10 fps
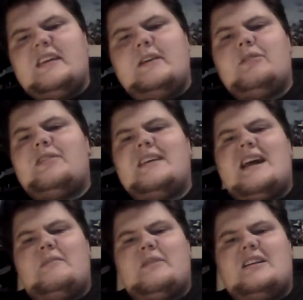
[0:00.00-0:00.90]
thing with the
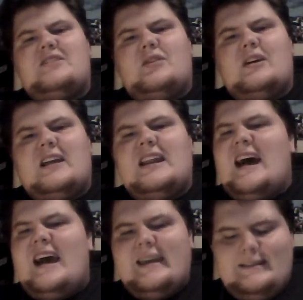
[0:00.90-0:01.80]
animated Toyland.
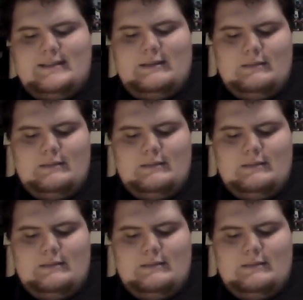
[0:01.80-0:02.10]
I